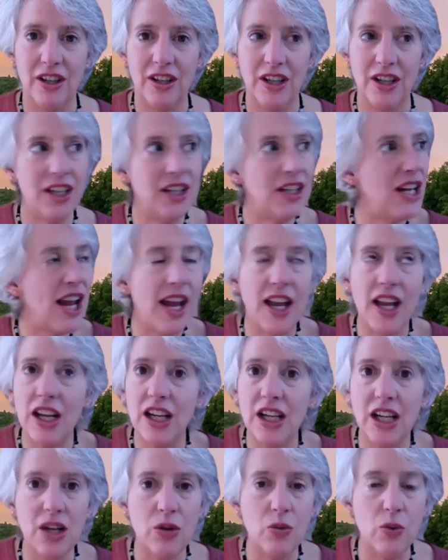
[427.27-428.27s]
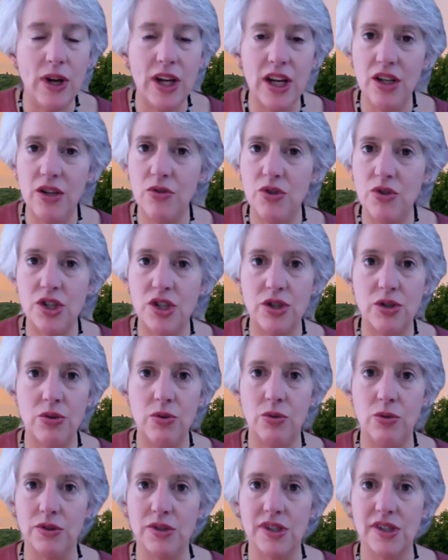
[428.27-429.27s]
in any way you
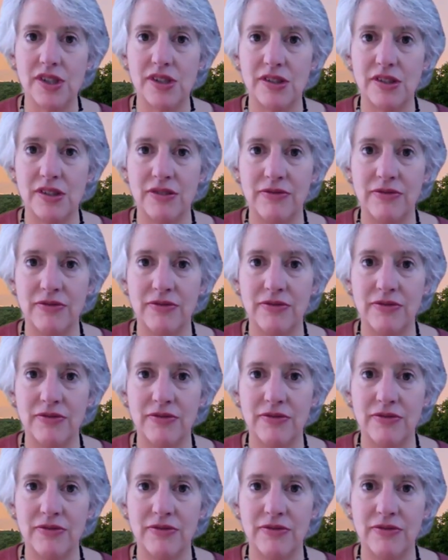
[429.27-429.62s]
choose.